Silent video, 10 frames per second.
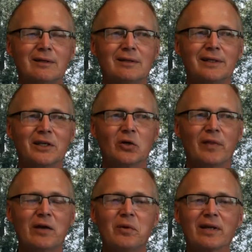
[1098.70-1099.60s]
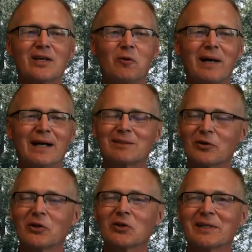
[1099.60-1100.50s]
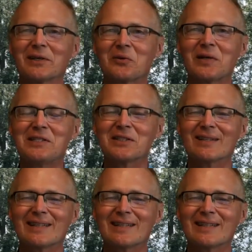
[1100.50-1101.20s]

You know, they want to go back to vertical integration.